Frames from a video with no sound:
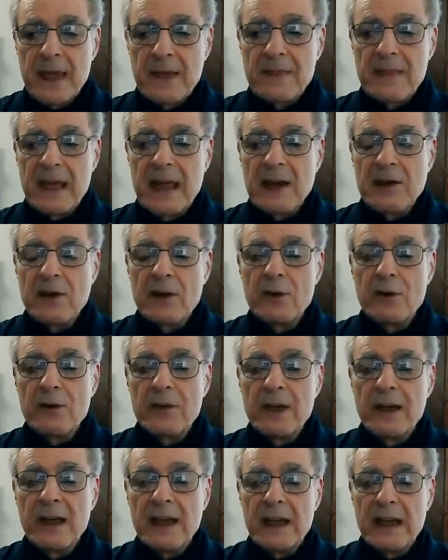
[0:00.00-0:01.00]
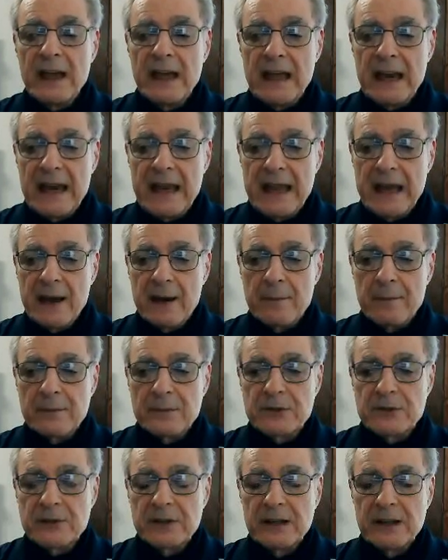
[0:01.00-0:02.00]
They knew the
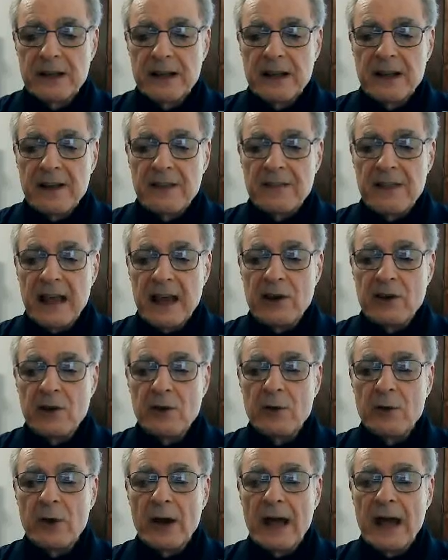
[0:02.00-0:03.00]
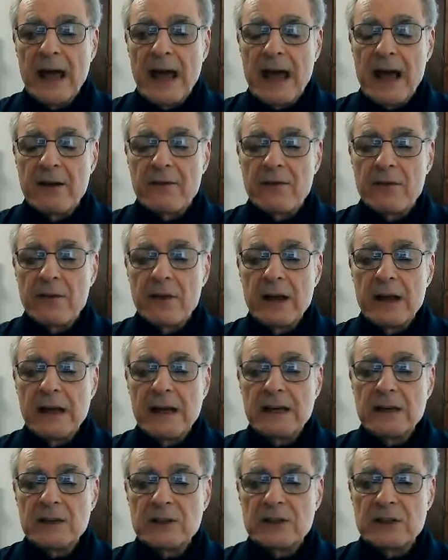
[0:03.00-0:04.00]
idioms. They knew
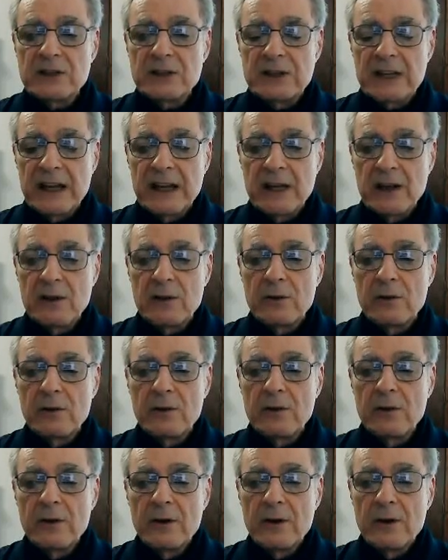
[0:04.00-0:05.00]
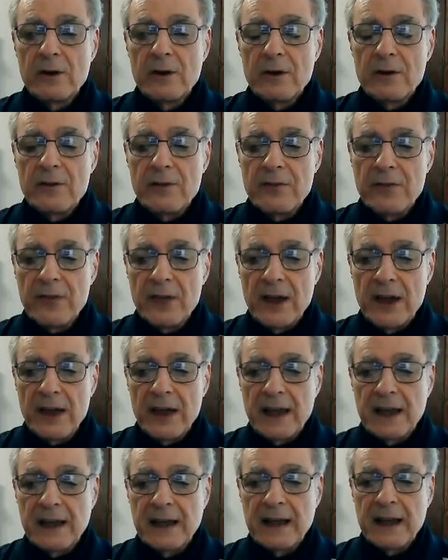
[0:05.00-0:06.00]
every single
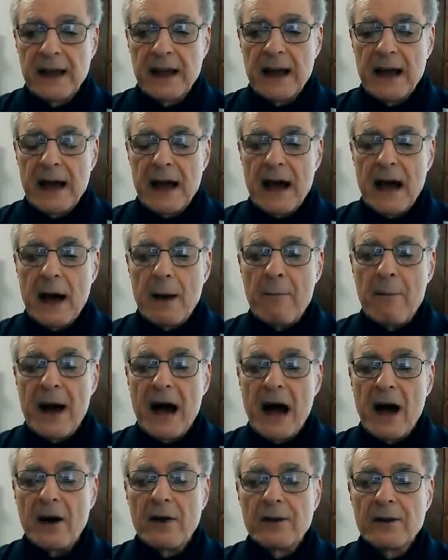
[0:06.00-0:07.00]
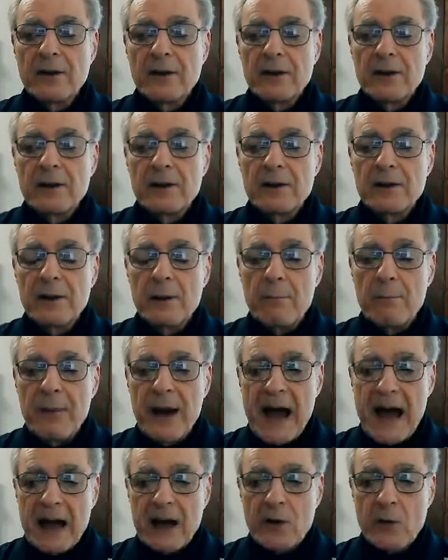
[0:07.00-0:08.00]
thing about the
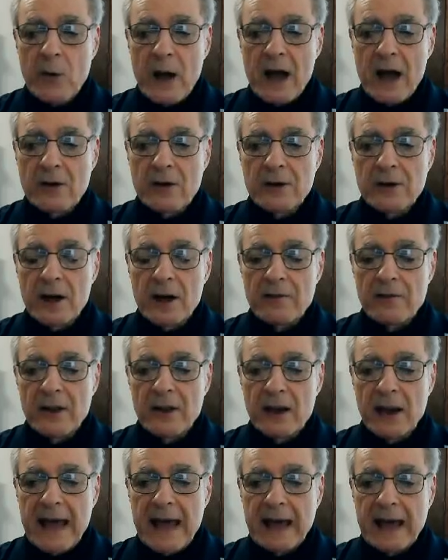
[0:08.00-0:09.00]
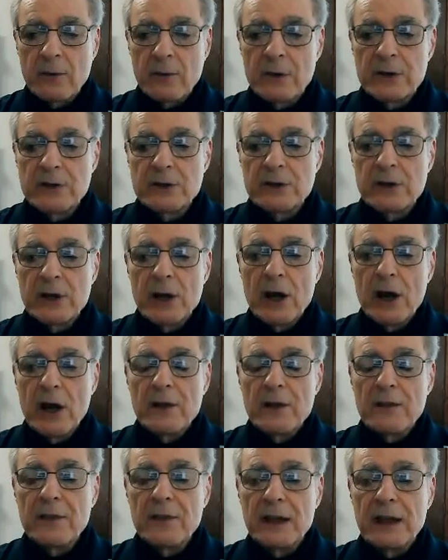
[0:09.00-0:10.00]
background of the language,
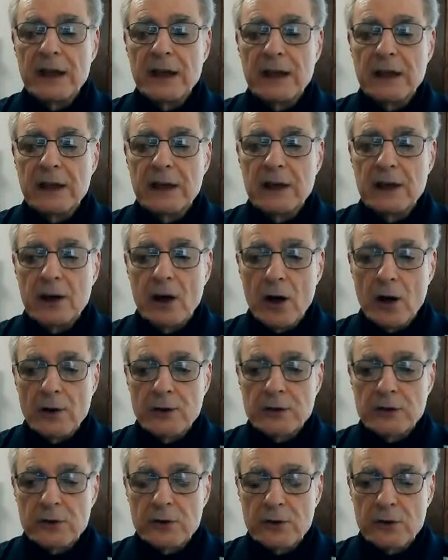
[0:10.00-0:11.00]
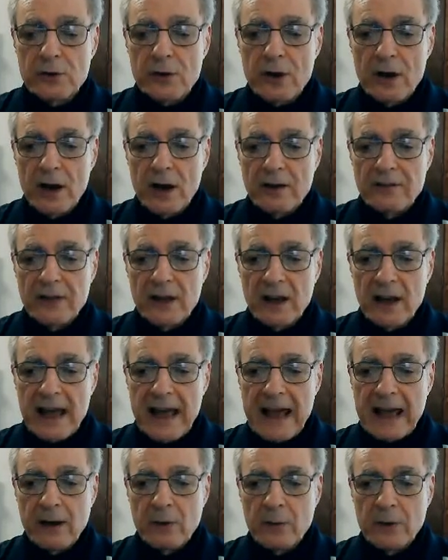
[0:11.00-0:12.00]
the culture of the
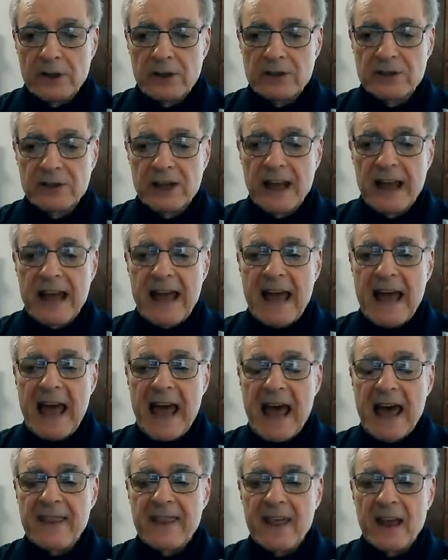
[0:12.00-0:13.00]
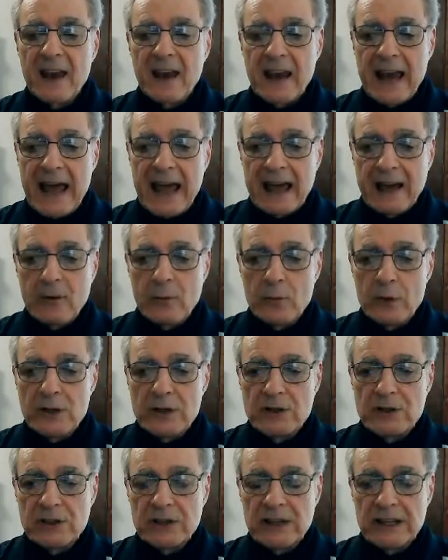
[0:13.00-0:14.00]
language, and the
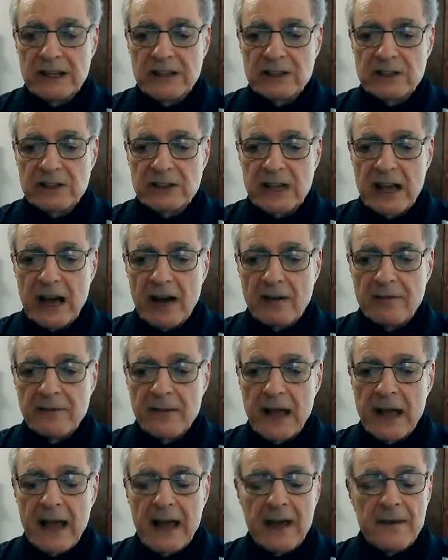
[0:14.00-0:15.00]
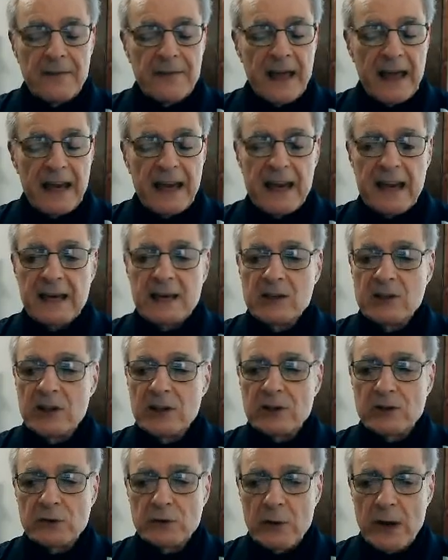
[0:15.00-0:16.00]
language itself. They didn't
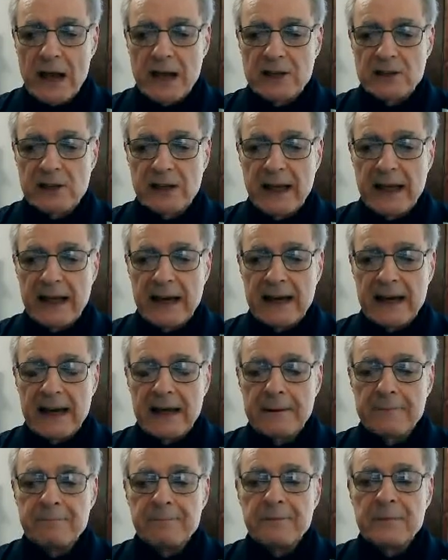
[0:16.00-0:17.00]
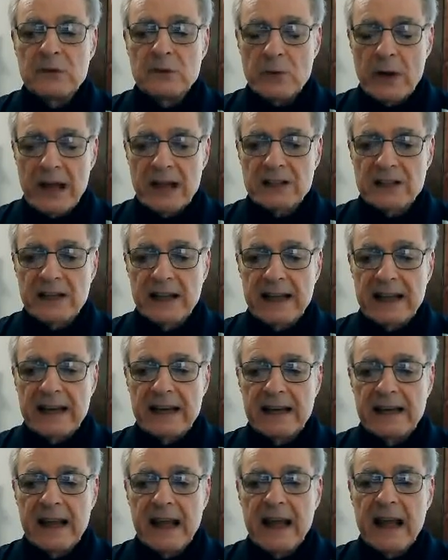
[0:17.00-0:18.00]
just translate it.
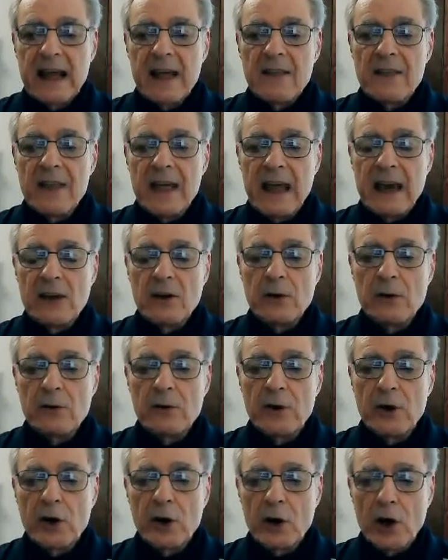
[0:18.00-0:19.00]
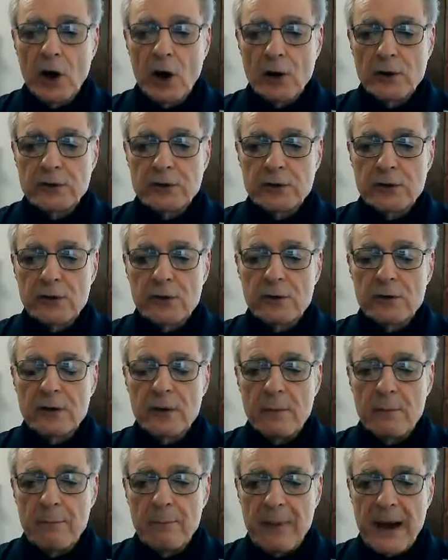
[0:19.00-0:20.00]
They knew the culture,
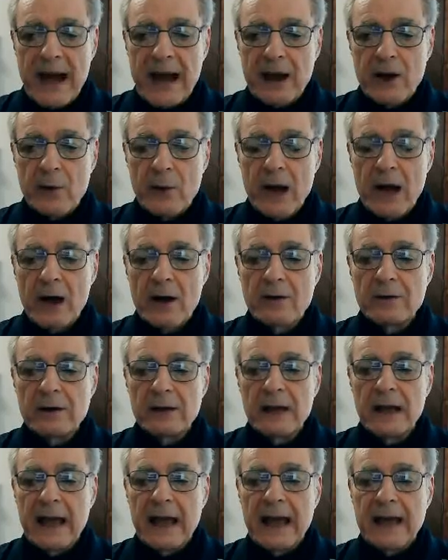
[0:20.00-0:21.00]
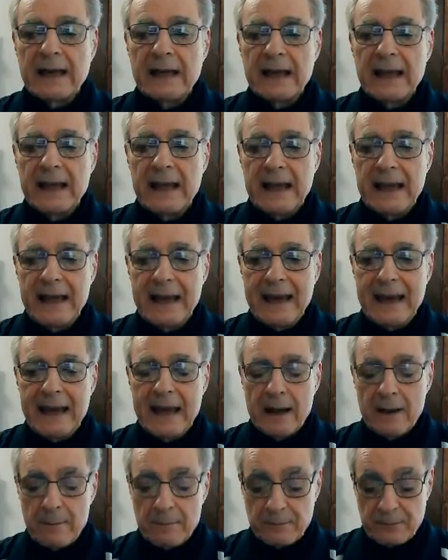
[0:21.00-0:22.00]
the background, and
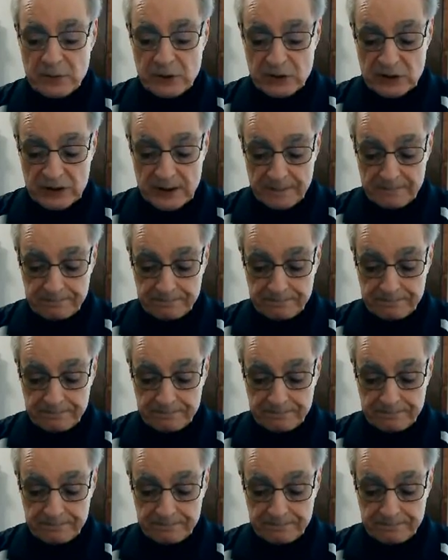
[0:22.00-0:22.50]
idioms.